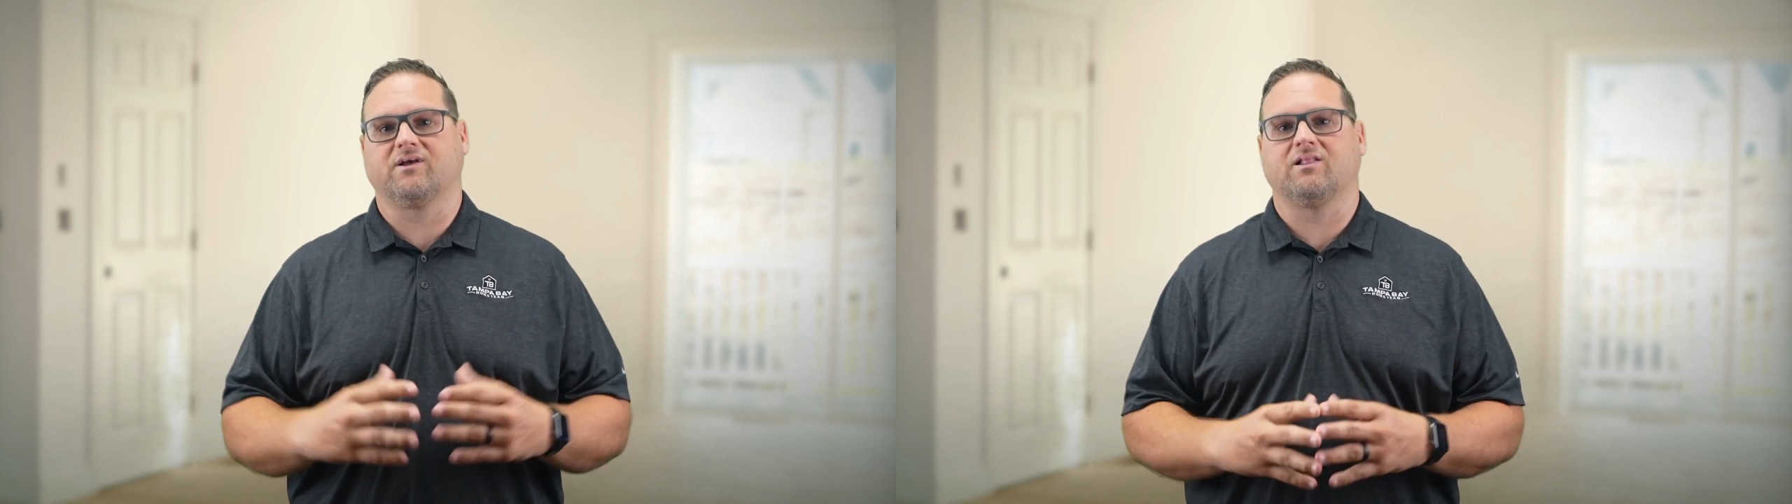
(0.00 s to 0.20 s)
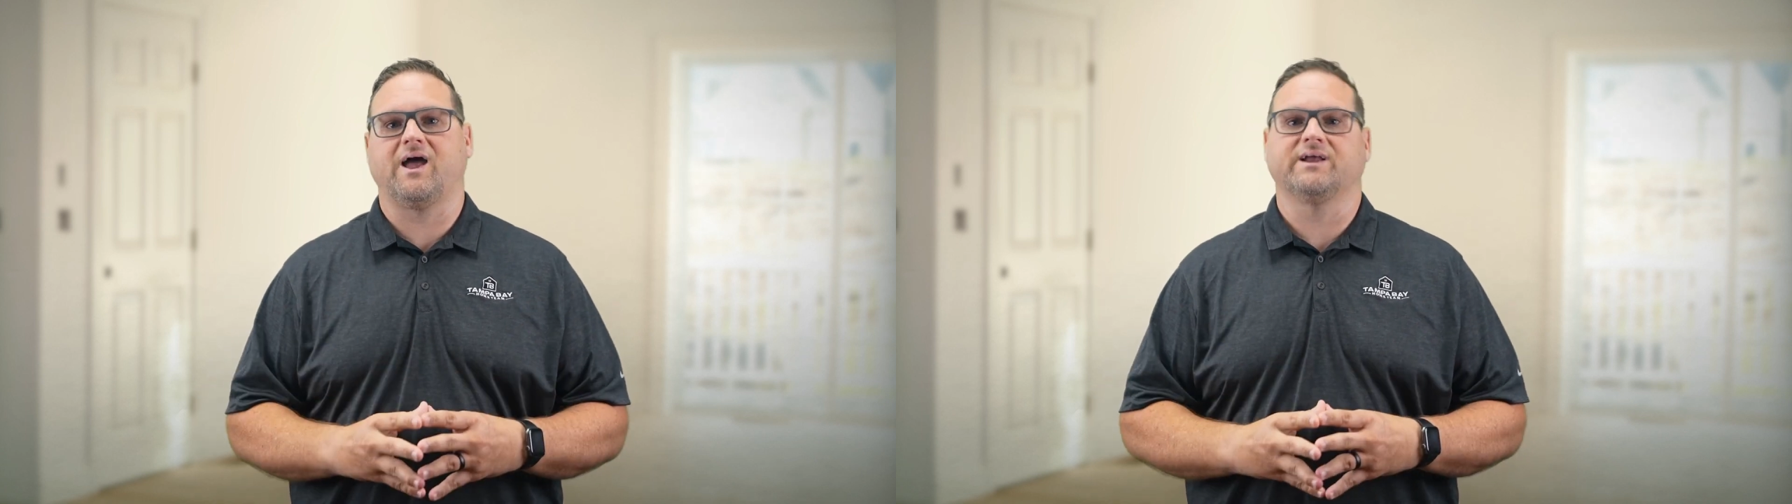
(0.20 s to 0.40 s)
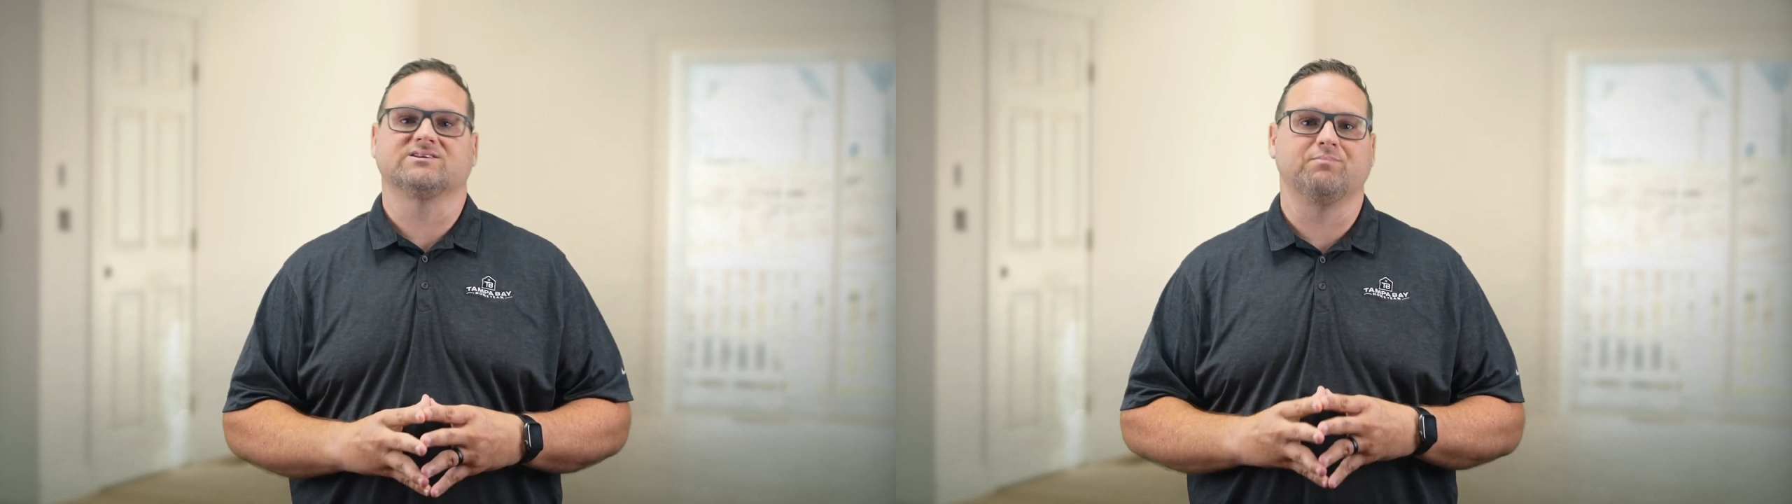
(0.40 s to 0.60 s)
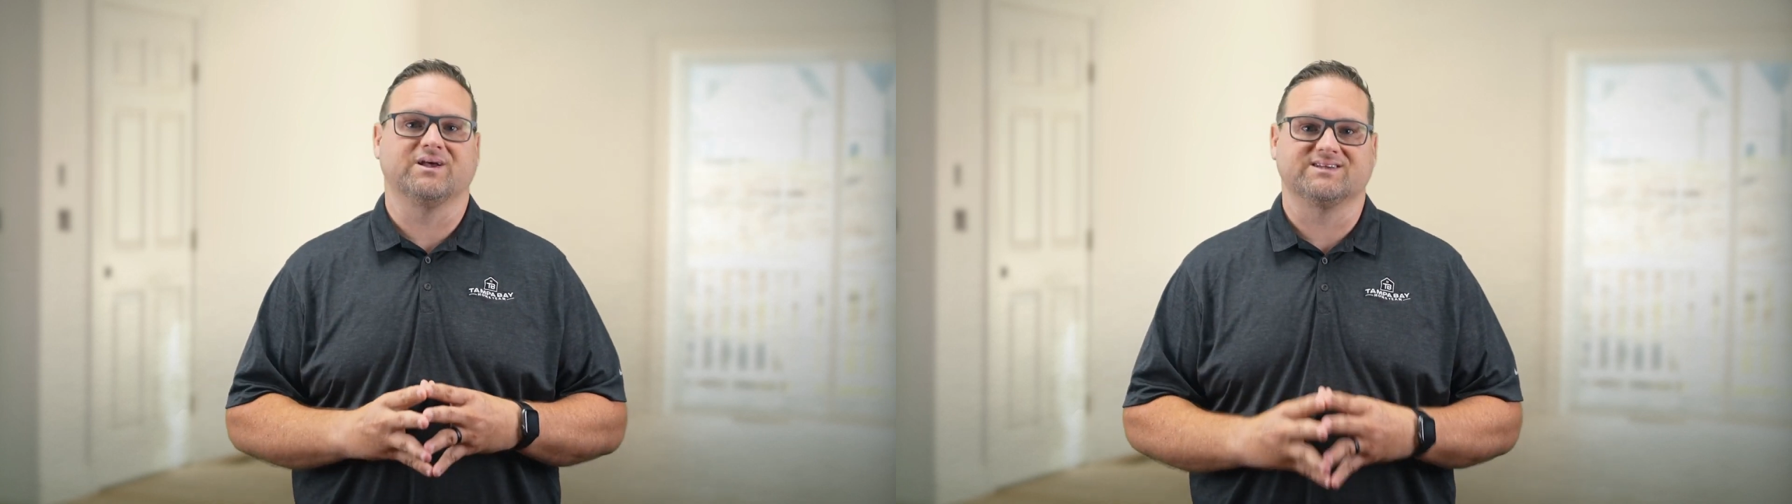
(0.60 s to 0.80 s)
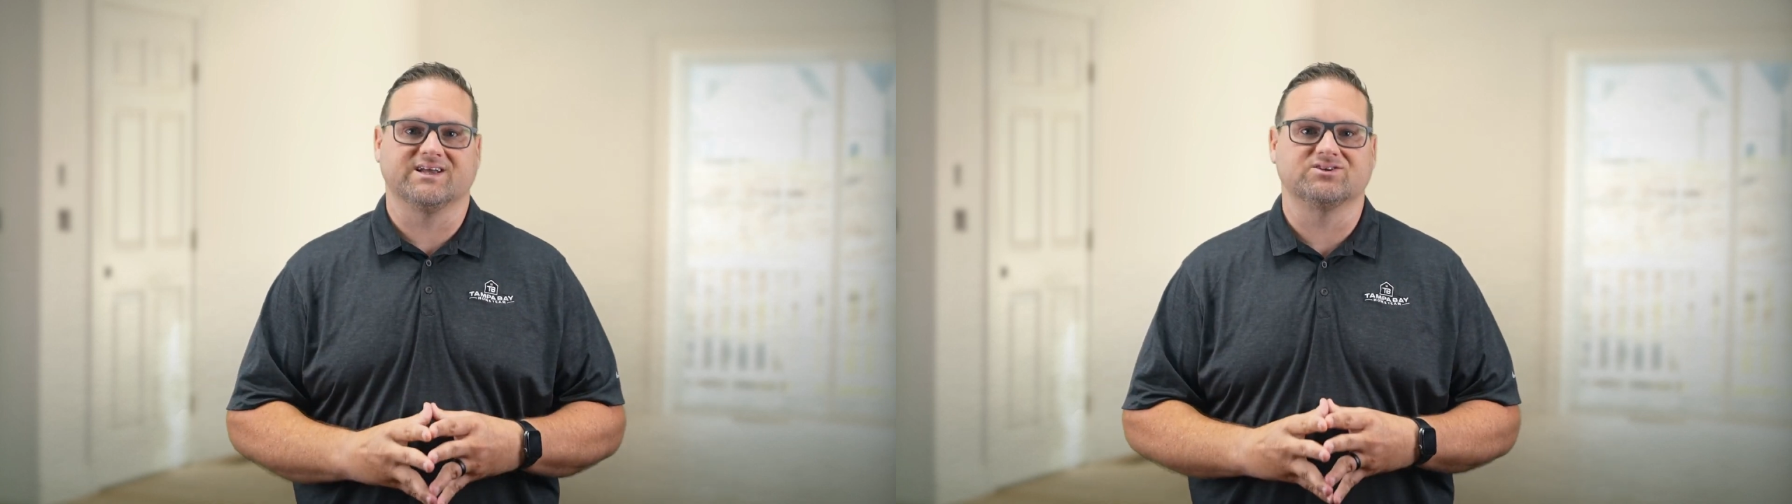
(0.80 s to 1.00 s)
client's
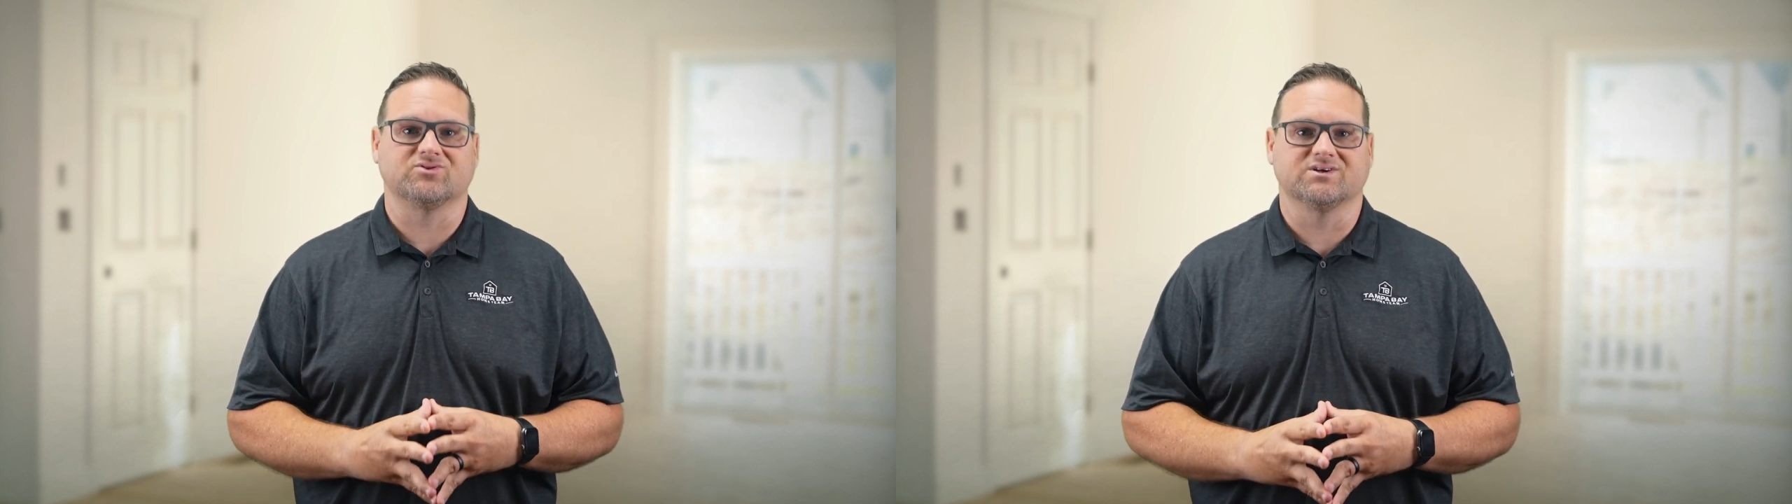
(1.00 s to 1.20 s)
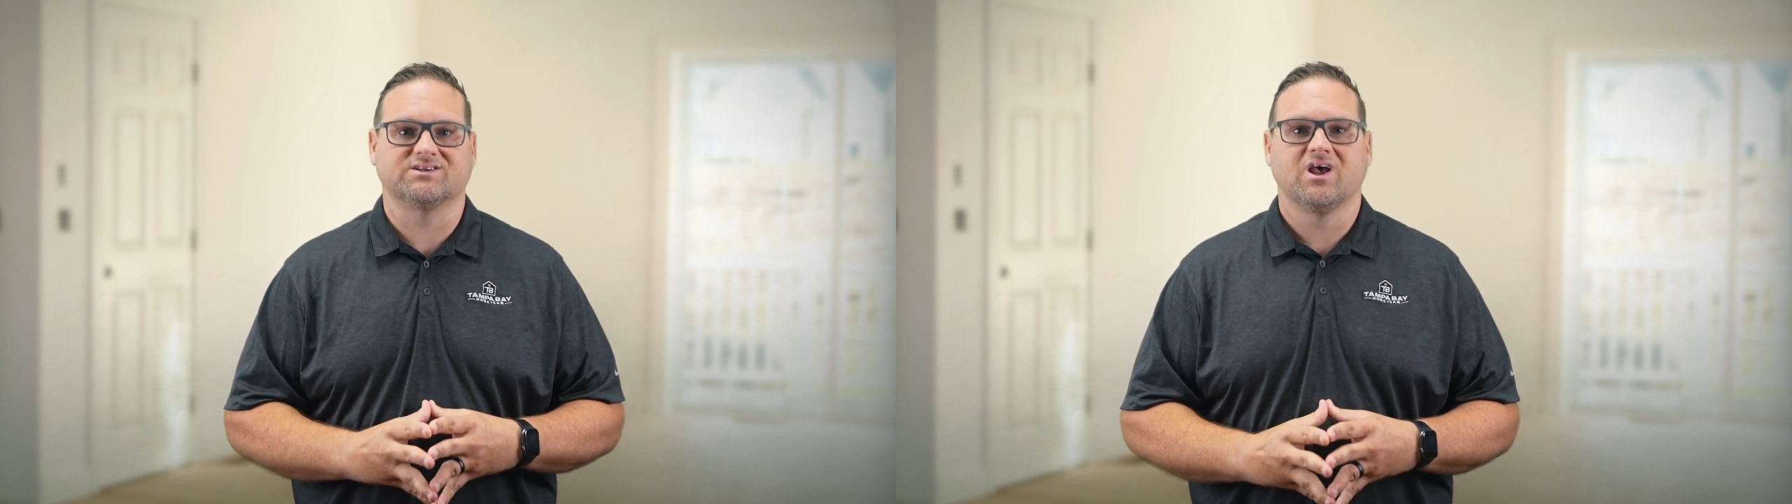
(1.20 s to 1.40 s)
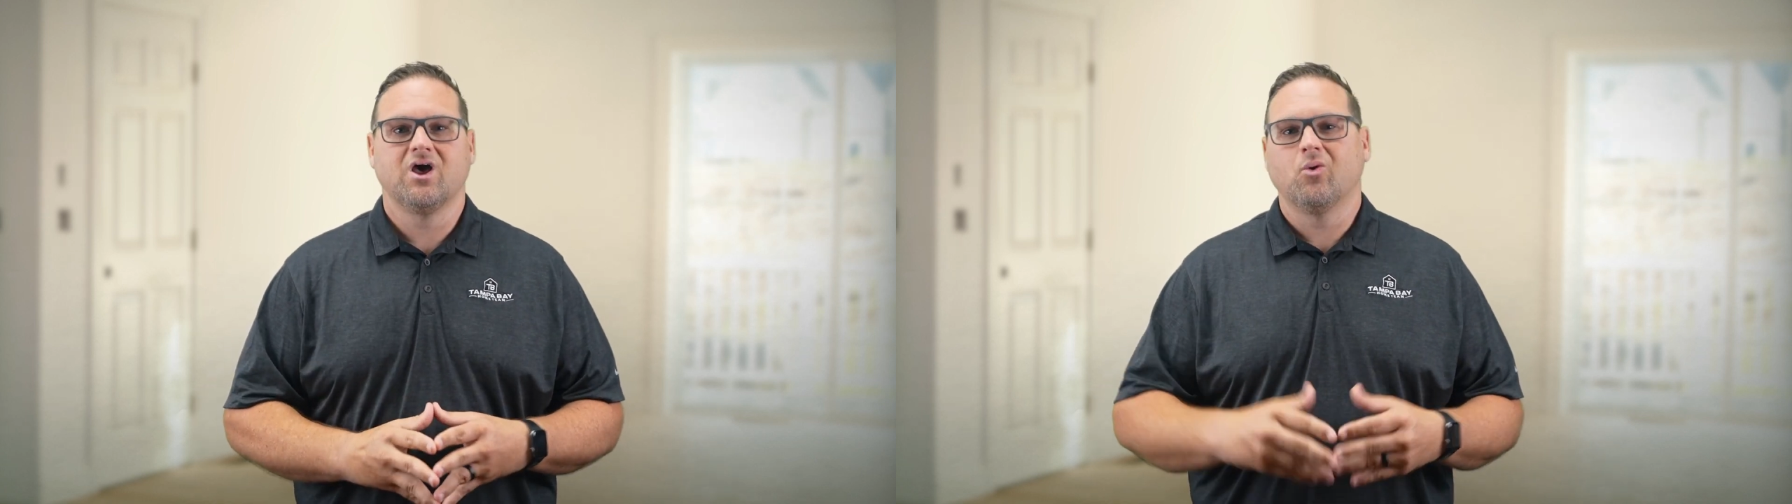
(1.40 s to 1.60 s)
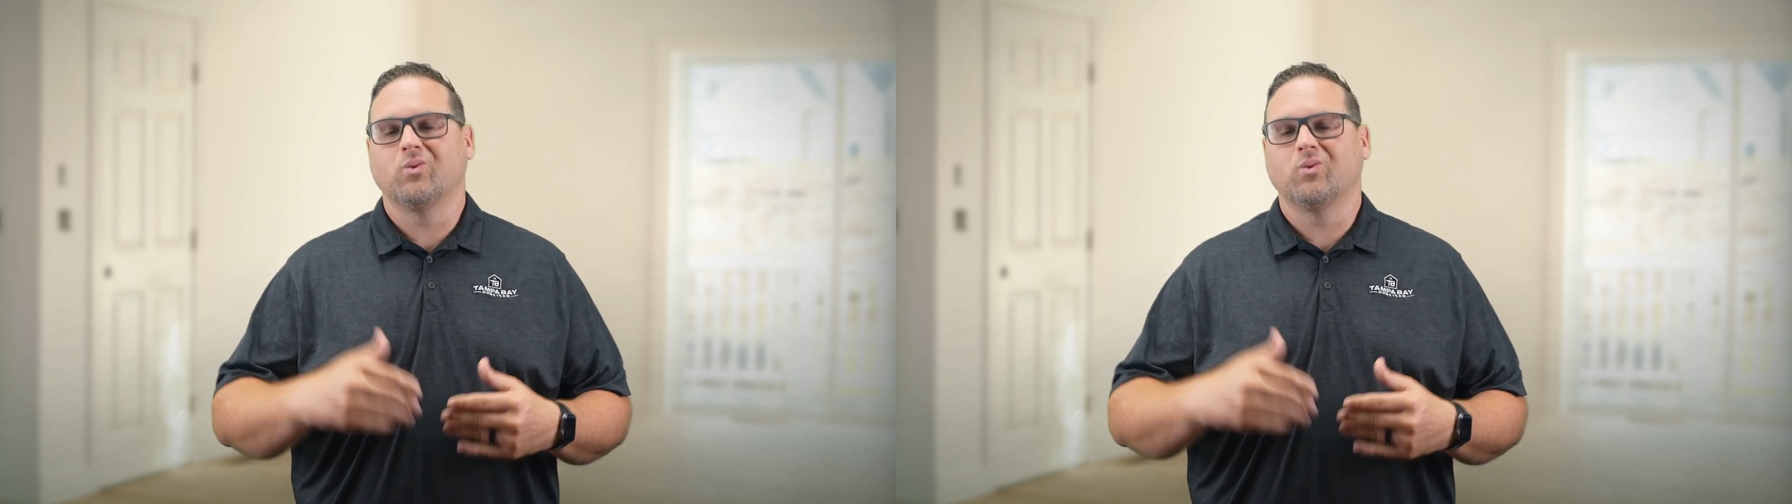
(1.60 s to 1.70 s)
best interest,